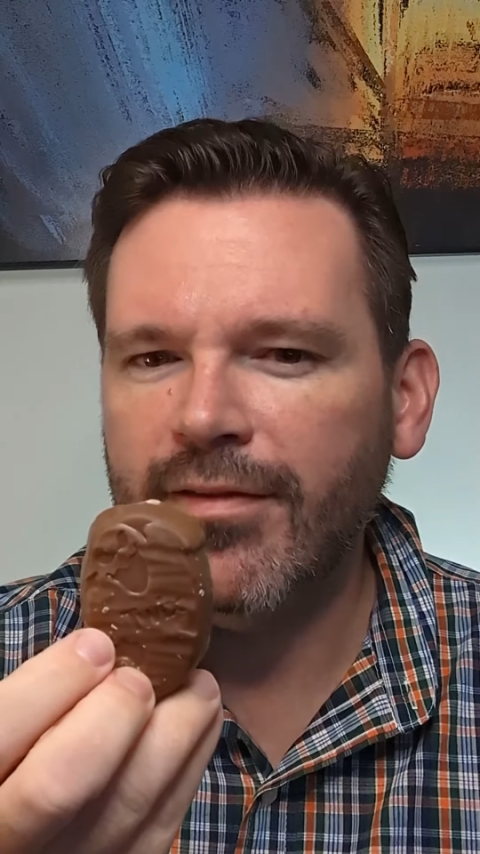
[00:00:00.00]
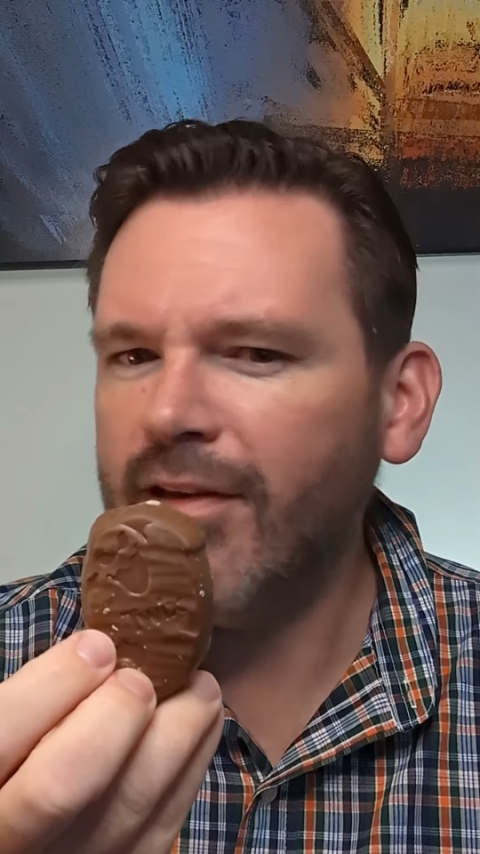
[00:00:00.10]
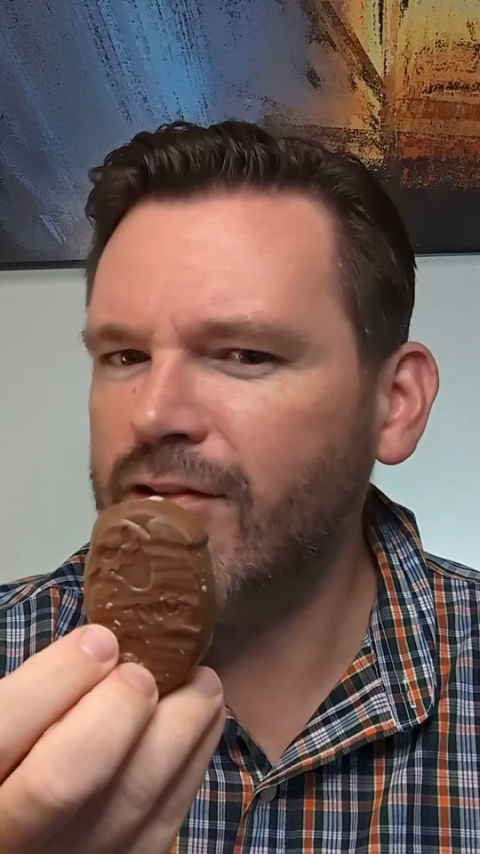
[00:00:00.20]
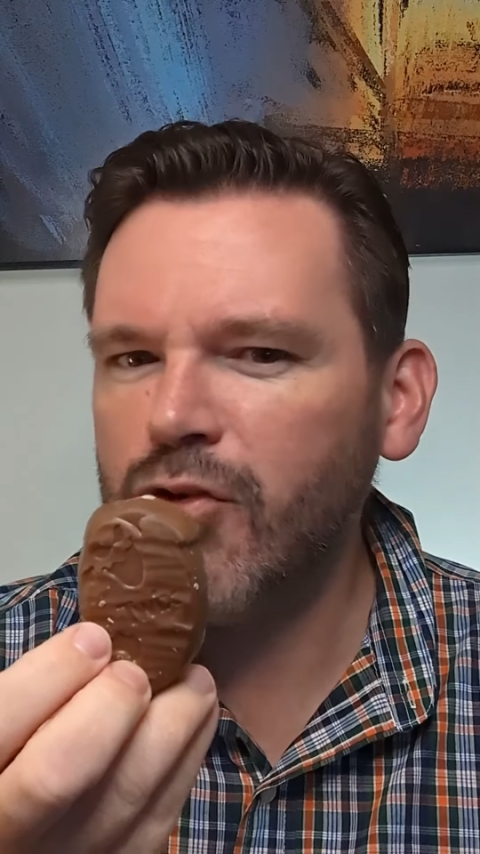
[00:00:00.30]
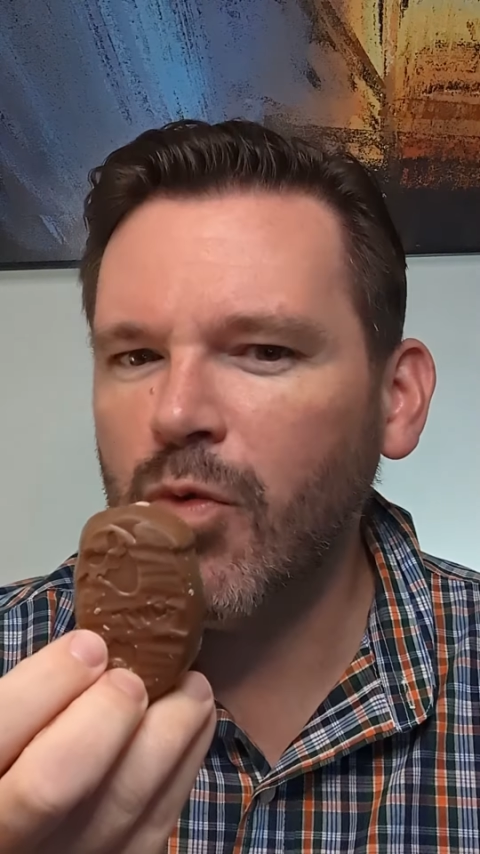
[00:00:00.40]

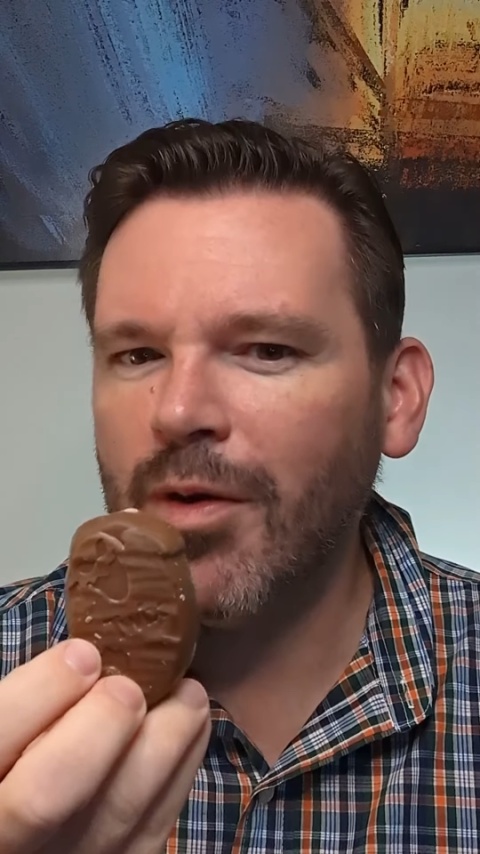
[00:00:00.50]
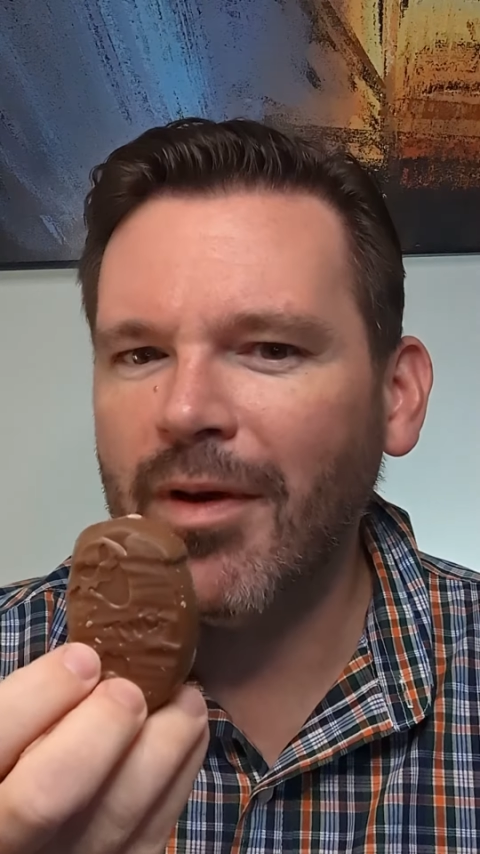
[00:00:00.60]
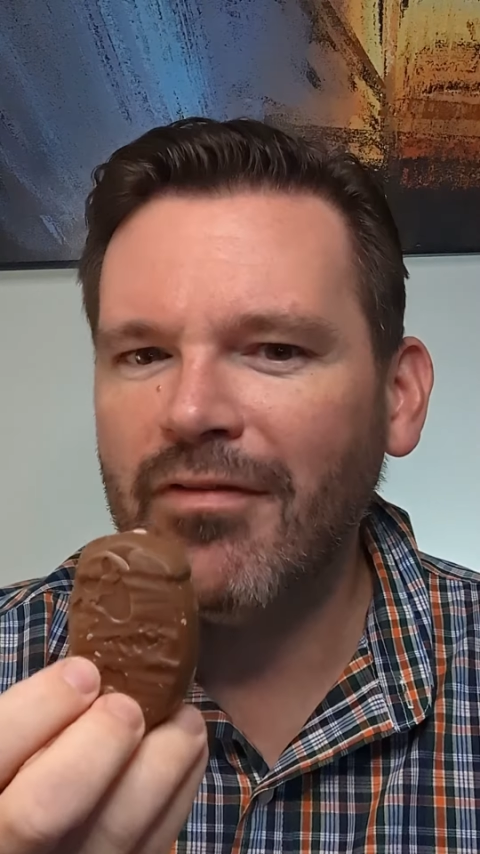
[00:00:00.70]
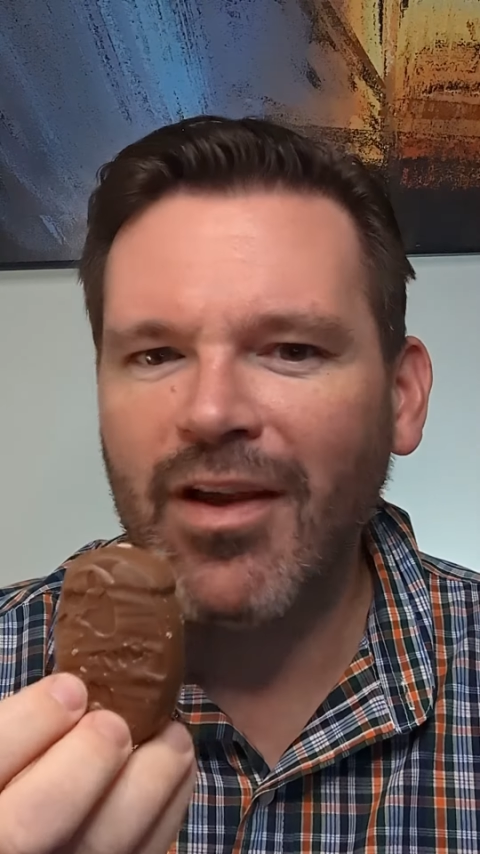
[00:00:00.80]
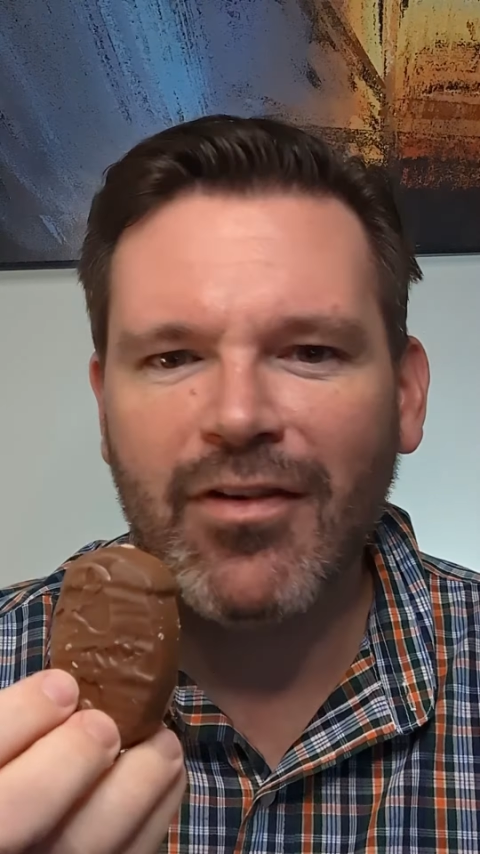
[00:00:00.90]
does to one of
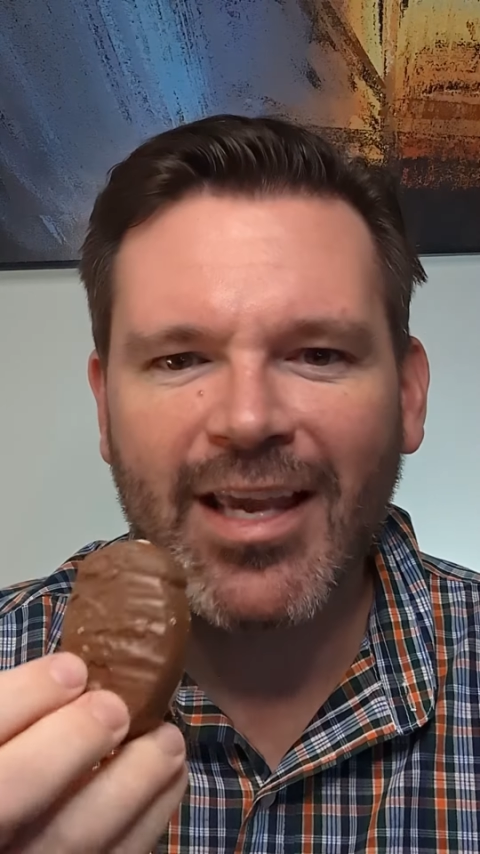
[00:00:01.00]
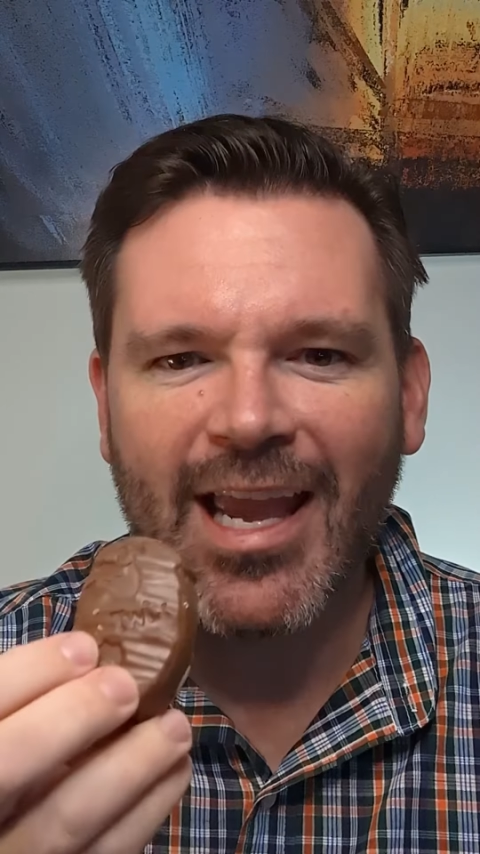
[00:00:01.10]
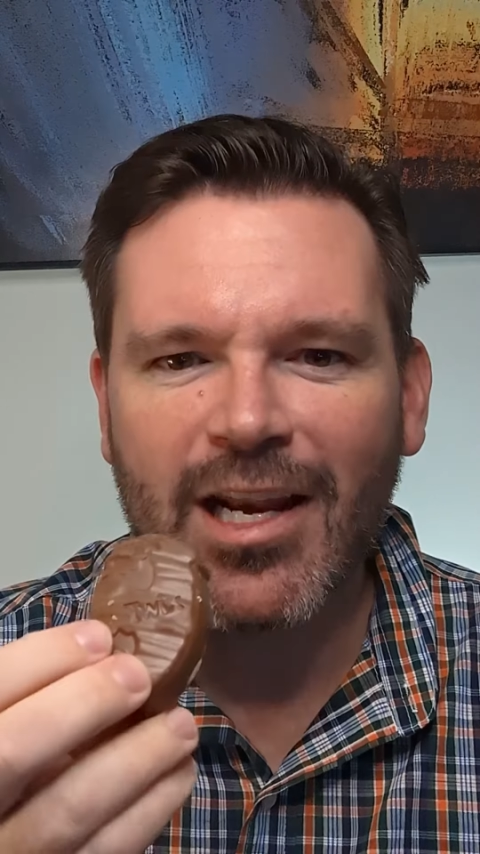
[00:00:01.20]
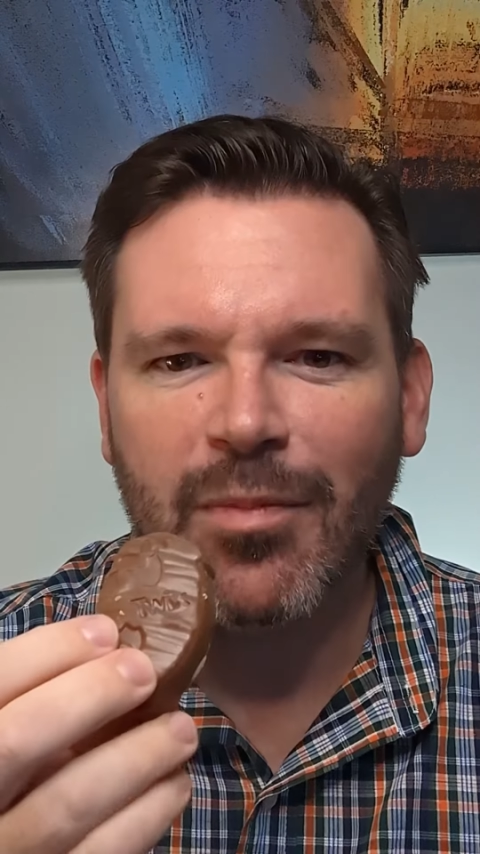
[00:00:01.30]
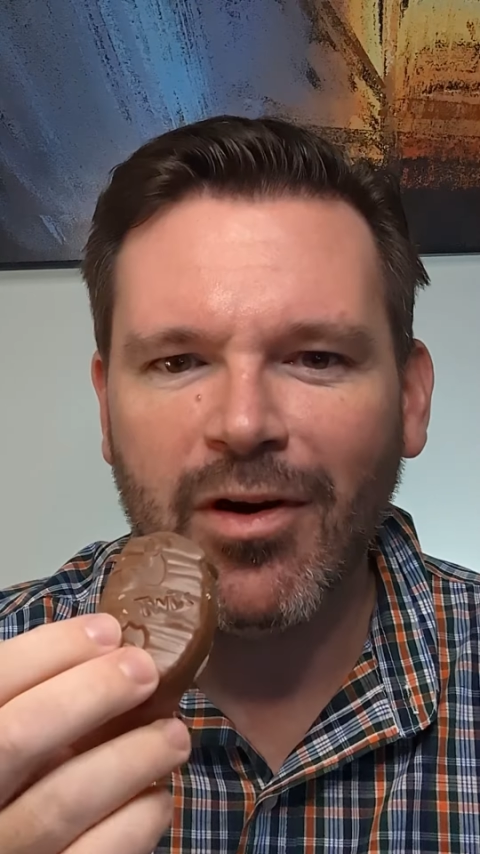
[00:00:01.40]
my favorite
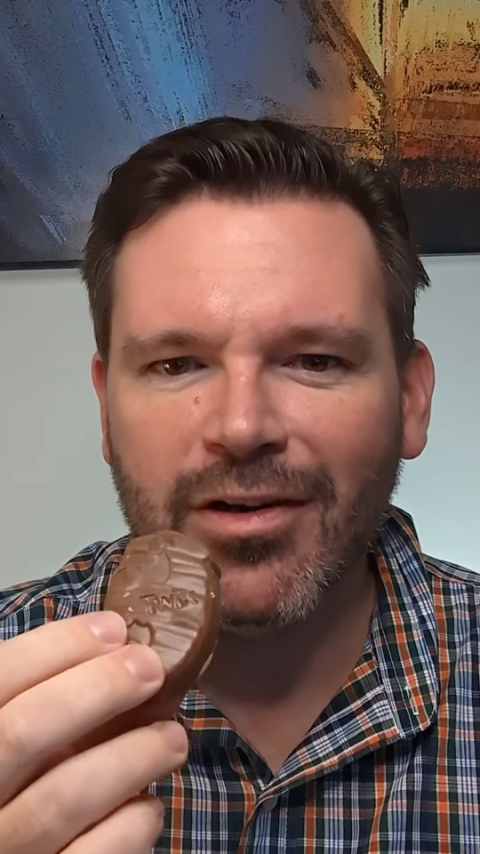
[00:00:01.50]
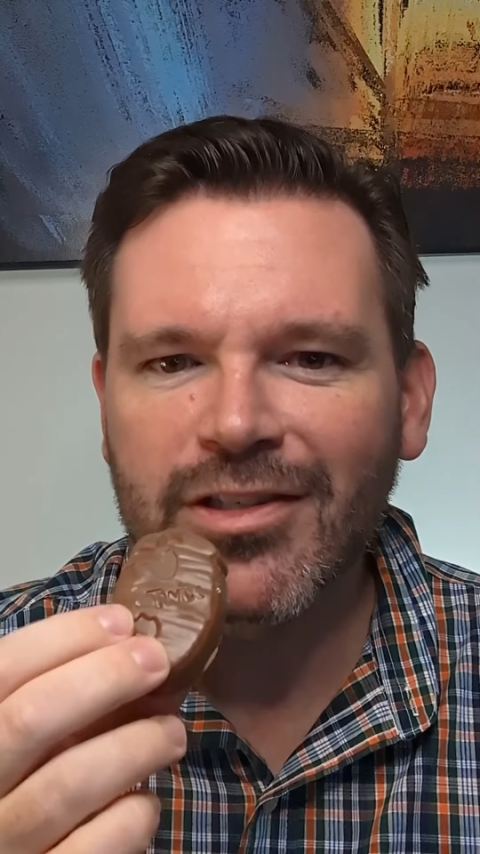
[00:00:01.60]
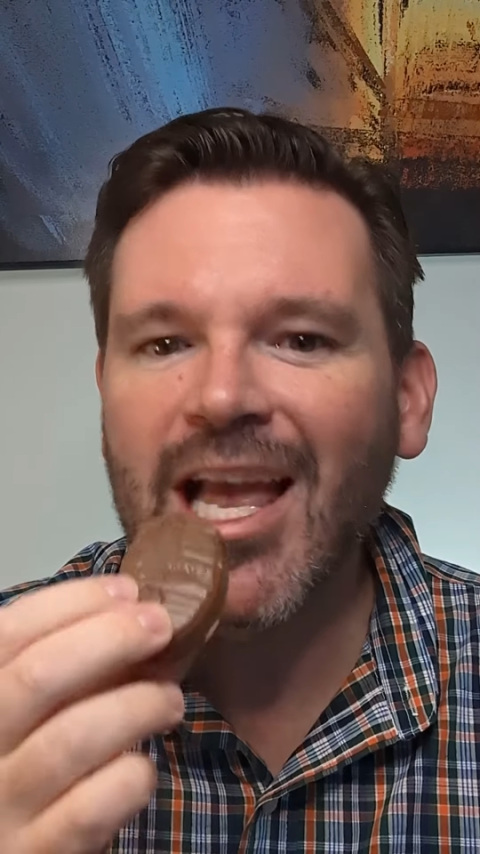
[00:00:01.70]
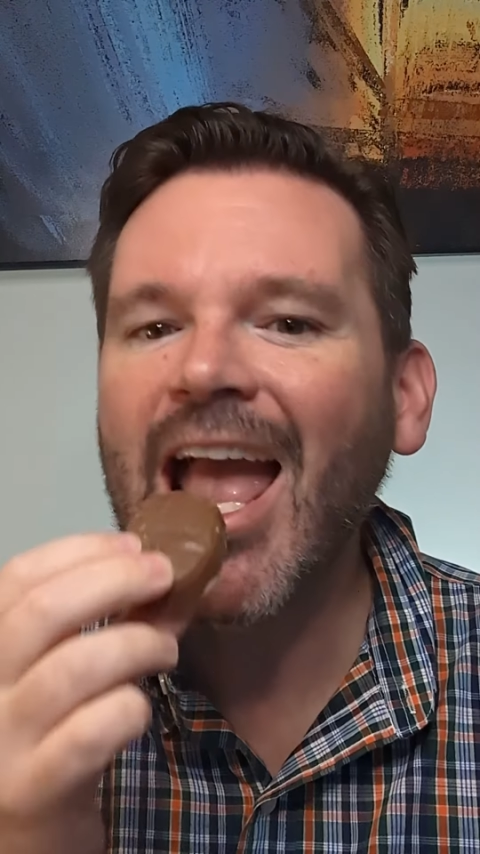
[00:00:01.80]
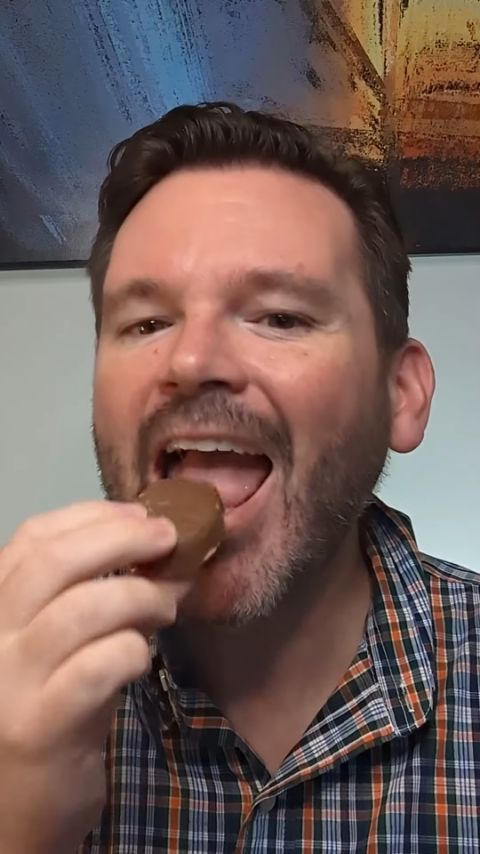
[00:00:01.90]
candy bars.